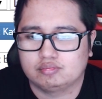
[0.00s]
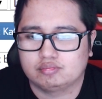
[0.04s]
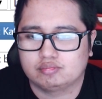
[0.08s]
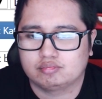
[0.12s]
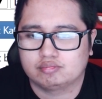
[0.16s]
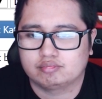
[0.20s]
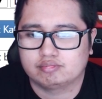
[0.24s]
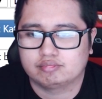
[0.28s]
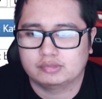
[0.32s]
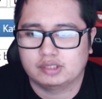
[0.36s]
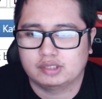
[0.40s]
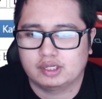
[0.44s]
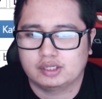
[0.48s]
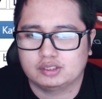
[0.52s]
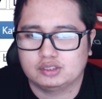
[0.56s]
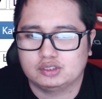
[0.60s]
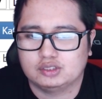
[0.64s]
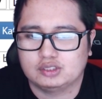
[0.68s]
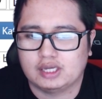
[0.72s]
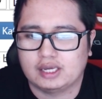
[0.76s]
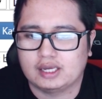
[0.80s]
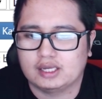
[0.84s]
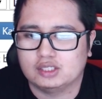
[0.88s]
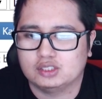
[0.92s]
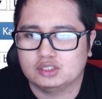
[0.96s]
like
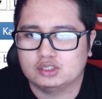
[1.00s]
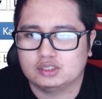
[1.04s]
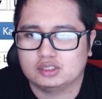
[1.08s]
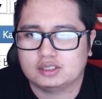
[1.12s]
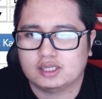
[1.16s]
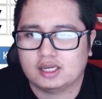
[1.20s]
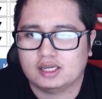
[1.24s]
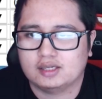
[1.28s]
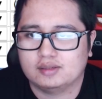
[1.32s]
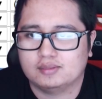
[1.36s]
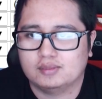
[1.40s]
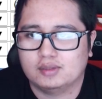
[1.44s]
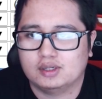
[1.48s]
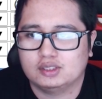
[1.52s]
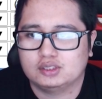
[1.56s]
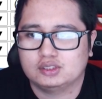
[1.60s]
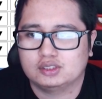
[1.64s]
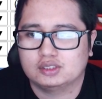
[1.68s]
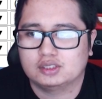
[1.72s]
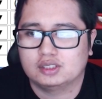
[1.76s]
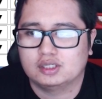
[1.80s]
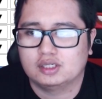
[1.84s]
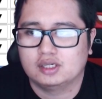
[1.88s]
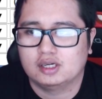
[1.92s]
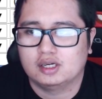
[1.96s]
change it that much.
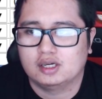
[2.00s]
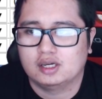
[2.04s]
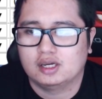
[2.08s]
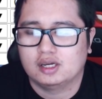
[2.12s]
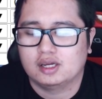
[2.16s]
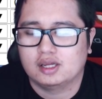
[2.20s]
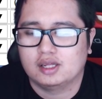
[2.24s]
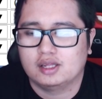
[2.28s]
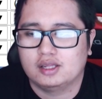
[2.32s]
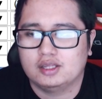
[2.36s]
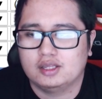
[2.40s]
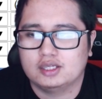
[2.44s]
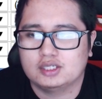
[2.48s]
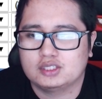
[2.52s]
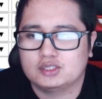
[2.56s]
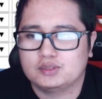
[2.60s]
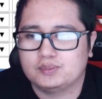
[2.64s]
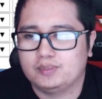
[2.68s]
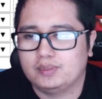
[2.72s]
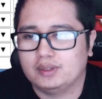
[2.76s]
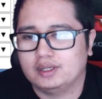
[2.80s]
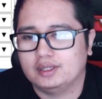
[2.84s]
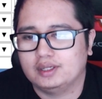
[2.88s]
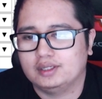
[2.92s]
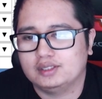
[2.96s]
This
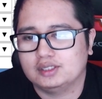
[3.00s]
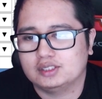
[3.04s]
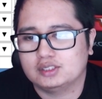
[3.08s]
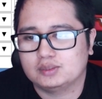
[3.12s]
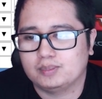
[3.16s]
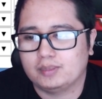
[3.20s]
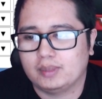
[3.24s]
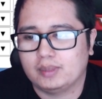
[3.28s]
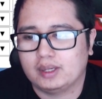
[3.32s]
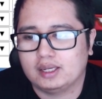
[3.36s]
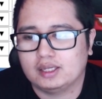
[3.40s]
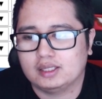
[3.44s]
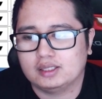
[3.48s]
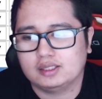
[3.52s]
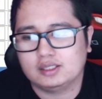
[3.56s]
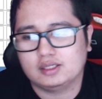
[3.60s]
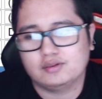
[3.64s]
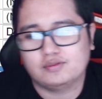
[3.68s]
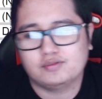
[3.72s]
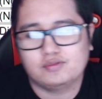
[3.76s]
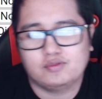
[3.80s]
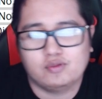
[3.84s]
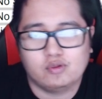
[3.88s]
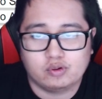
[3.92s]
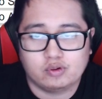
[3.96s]
build is mainly
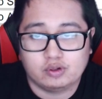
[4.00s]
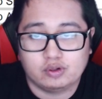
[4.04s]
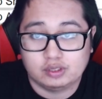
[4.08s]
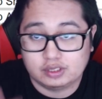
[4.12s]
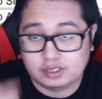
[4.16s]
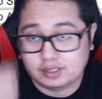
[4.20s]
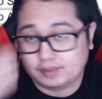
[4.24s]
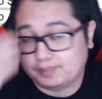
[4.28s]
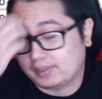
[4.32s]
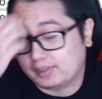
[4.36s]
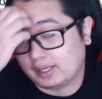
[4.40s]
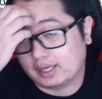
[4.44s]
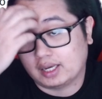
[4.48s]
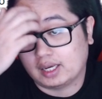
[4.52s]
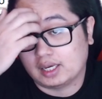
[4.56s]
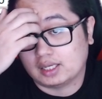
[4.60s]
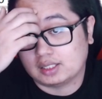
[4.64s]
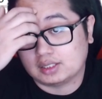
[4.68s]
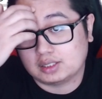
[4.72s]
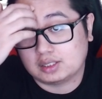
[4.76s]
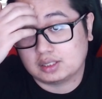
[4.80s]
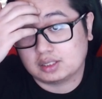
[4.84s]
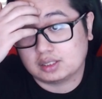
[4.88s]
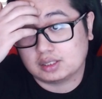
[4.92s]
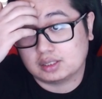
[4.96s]
for
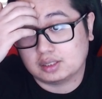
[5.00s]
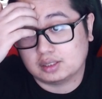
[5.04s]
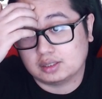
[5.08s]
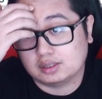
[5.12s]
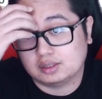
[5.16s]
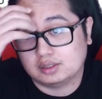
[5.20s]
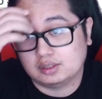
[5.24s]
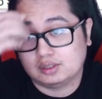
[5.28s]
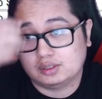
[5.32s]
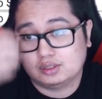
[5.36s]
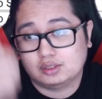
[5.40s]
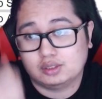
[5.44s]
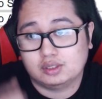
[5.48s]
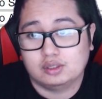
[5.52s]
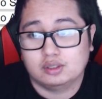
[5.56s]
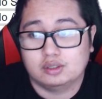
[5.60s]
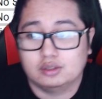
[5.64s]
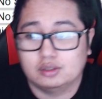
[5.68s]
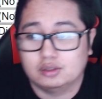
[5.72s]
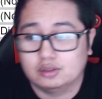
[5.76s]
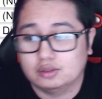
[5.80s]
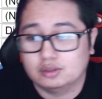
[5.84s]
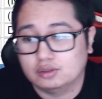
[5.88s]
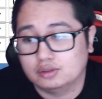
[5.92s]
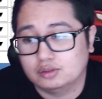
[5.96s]
DPS.
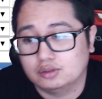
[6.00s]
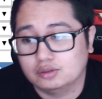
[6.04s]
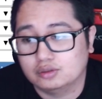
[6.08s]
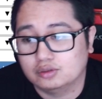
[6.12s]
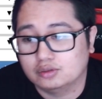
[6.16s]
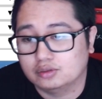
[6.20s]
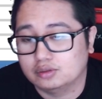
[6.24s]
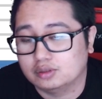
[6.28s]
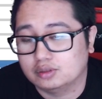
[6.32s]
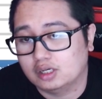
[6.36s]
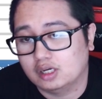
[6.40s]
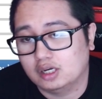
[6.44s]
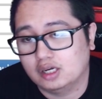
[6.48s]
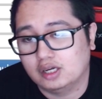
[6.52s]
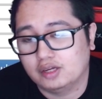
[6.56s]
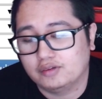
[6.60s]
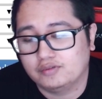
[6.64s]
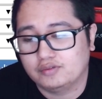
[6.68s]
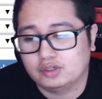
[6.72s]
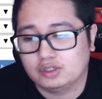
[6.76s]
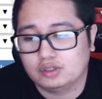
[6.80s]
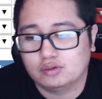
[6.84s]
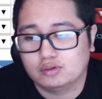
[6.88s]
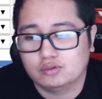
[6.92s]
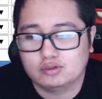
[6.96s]
So if
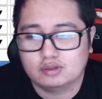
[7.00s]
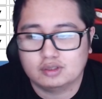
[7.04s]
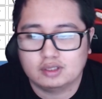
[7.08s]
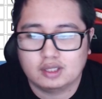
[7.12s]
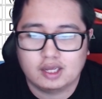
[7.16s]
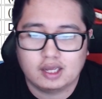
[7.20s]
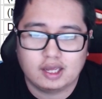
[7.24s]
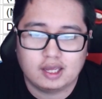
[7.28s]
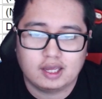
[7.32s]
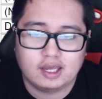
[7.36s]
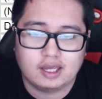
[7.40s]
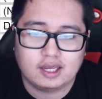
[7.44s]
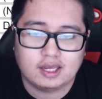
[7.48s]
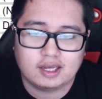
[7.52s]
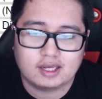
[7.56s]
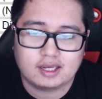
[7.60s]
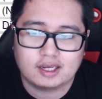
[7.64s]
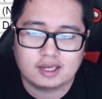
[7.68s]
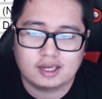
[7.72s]
you don't like,